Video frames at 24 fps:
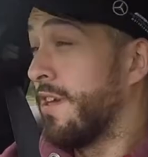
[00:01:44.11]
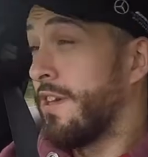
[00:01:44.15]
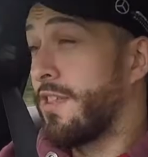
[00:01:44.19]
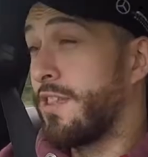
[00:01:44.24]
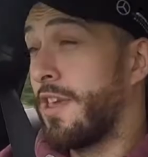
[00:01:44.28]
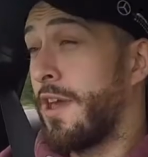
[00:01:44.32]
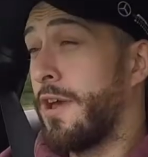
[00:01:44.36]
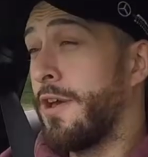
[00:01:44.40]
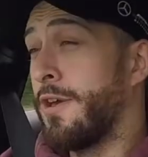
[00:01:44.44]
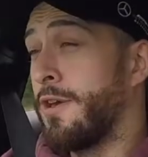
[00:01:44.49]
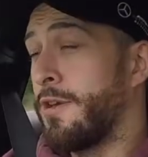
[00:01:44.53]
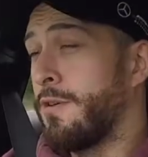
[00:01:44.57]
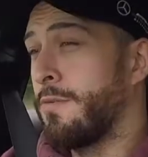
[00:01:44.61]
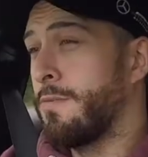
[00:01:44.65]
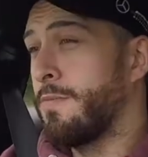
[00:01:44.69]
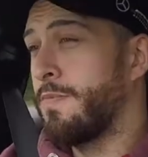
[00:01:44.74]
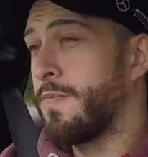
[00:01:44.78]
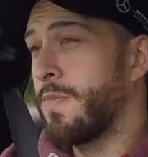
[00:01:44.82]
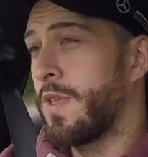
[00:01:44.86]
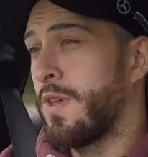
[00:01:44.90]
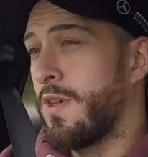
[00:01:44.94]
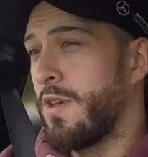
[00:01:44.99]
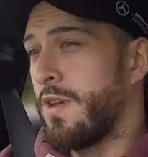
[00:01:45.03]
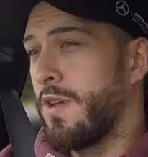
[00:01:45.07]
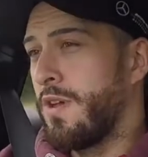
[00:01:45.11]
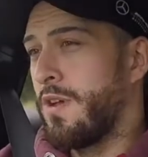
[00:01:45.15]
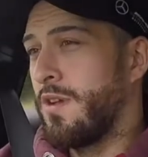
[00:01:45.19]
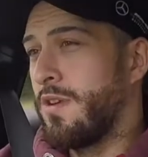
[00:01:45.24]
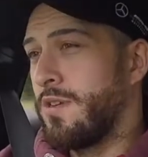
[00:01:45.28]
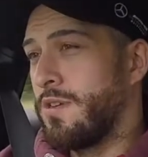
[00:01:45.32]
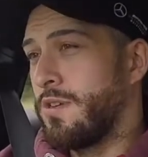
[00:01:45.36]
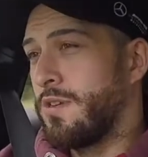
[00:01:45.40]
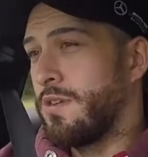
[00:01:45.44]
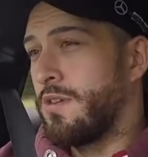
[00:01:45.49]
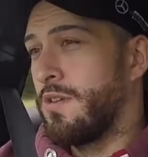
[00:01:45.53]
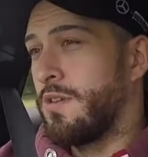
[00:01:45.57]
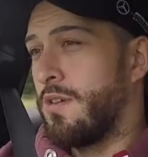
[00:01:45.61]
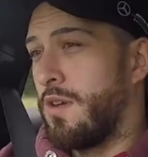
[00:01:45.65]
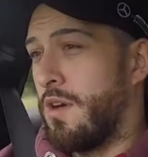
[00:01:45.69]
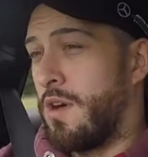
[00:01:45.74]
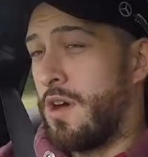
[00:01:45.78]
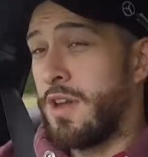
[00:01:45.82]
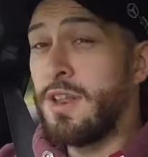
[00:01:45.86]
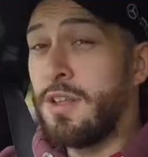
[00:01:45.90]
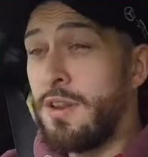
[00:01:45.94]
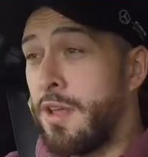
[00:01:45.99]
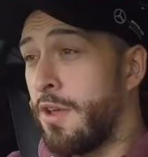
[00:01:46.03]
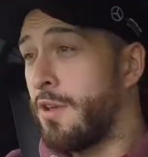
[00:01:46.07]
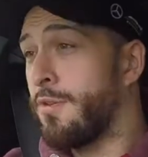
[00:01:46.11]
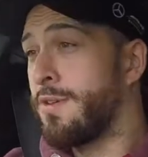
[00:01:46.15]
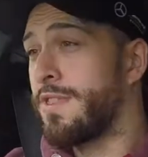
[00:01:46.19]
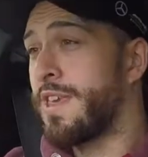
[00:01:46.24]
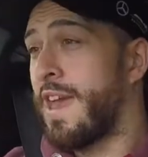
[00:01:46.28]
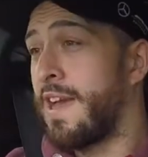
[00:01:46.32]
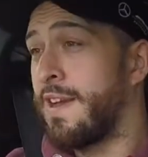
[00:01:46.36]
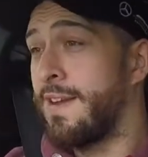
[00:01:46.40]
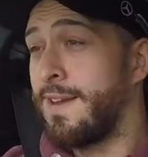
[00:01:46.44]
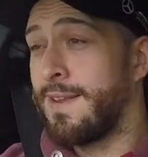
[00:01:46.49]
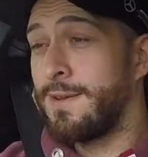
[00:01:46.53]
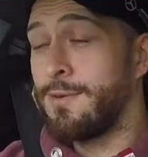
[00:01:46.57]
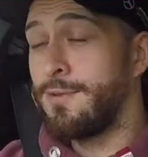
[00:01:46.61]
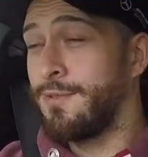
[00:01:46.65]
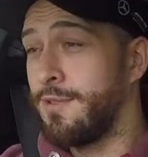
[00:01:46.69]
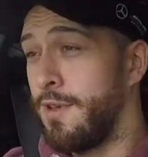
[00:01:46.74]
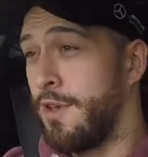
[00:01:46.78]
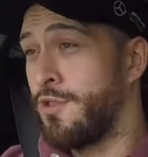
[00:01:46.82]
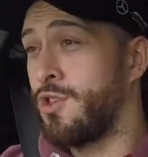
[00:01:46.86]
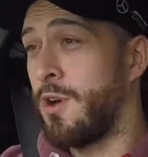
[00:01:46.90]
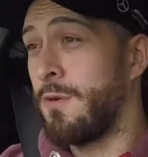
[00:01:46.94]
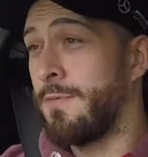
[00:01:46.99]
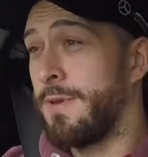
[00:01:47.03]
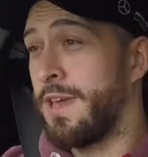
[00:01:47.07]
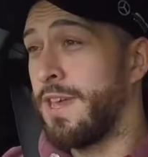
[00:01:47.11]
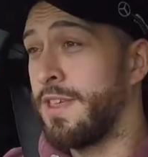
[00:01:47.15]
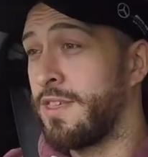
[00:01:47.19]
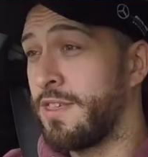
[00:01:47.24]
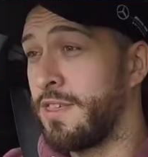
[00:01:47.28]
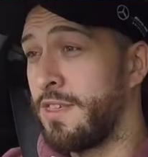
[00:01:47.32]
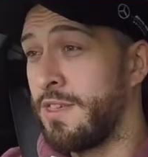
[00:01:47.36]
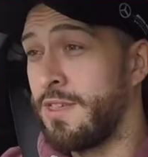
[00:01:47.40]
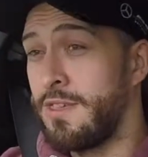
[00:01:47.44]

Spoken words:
So I don't know exactly what their job is,